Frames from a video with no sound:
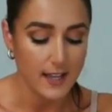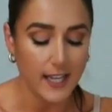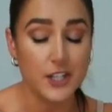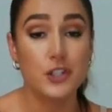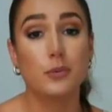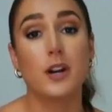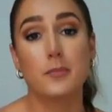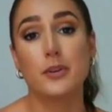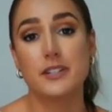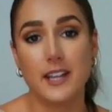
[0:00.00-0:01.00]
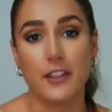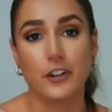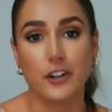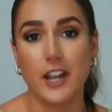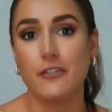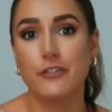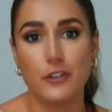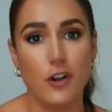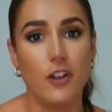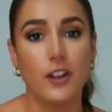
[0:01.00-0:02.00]
I do want to put together a
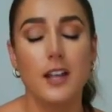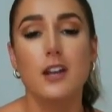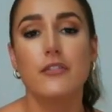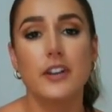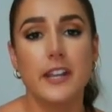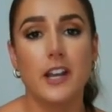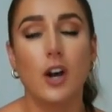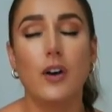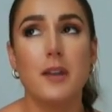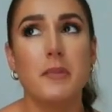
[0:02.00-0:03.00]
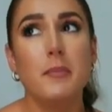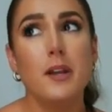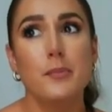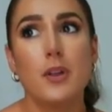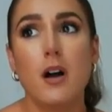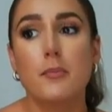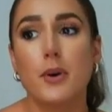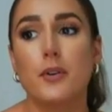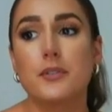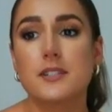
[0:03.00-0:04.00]
full video and maybe a blog
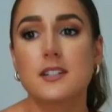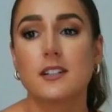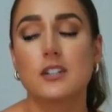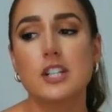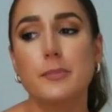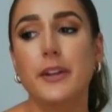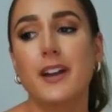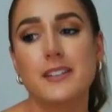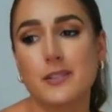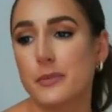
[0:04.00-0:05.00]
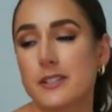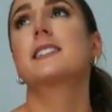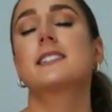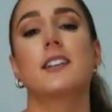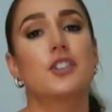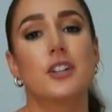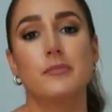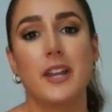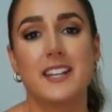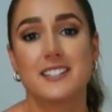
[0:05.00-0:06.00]
post, just because it was such an
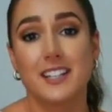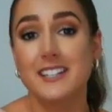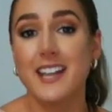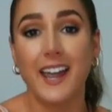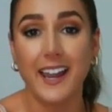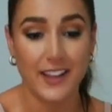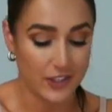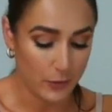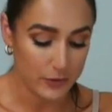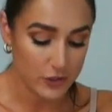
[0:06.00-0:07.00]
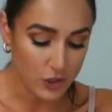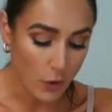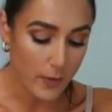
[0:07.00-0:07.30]
amazing day and there was so